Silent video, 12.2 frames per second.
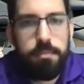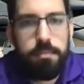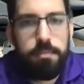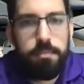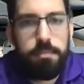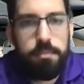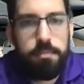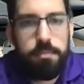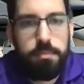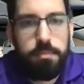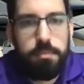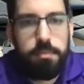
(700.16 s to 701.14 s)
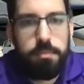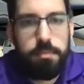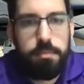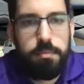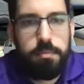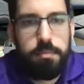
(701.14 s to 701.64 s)

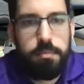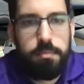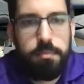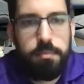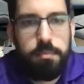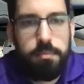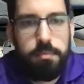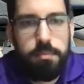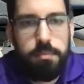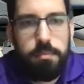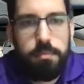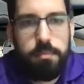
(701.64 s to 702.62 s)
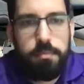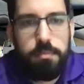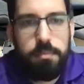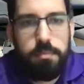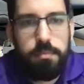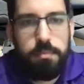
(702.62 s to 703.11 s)

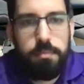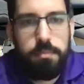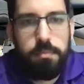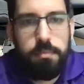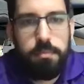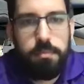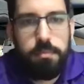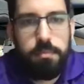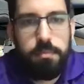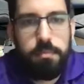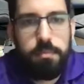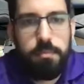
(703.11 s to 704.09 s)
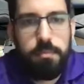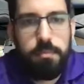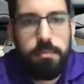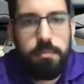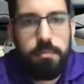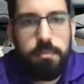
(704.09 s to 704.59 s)

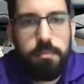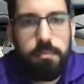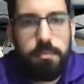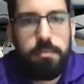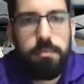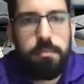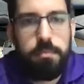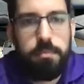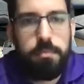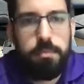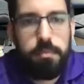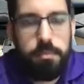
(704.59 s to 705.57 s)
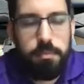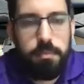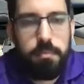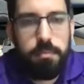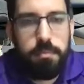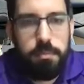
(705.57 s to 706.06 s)

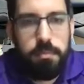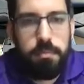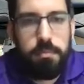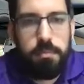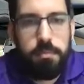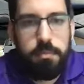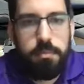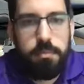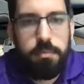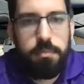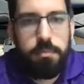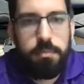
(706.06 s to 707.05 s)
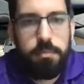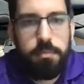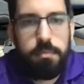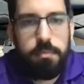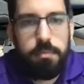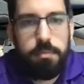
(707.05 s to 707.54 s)

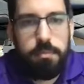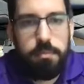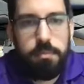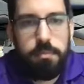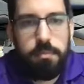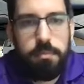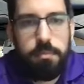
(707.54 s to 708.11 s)
The person shown says nothing.